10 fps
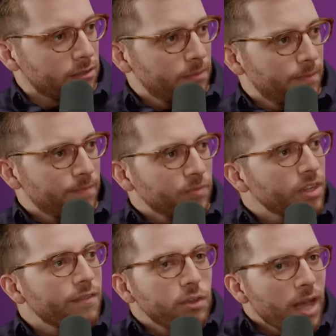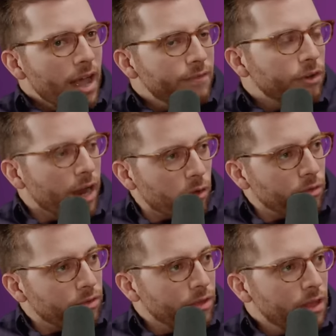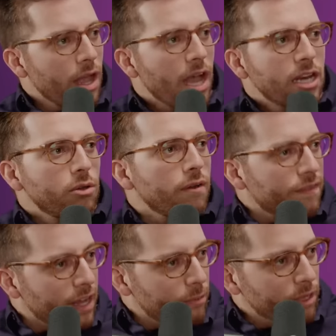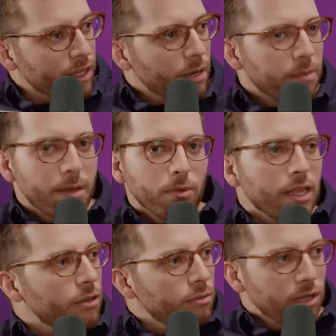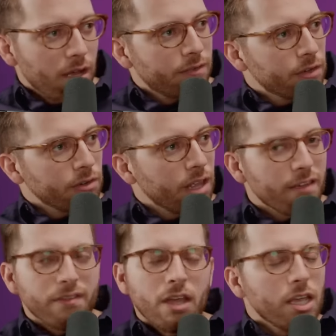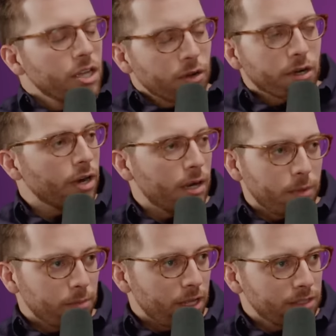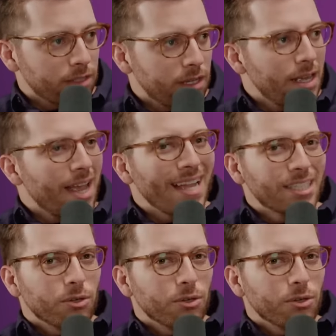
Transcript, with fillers: Yep if you have your health and you have family and people that you love in your life, you're incredibly blessed. That's right. And so